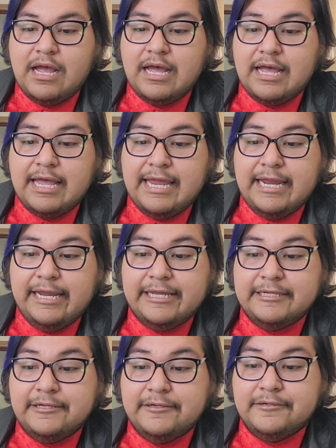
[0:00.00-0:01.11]

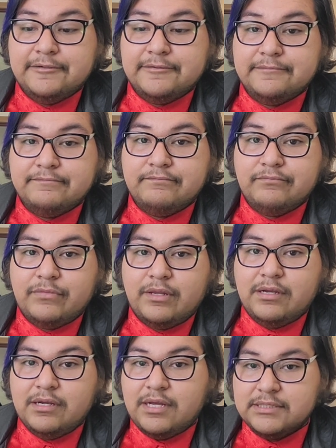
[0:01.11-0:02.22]
I
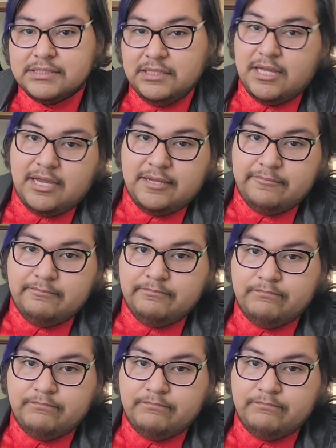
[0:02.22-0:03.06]
cuss a lot,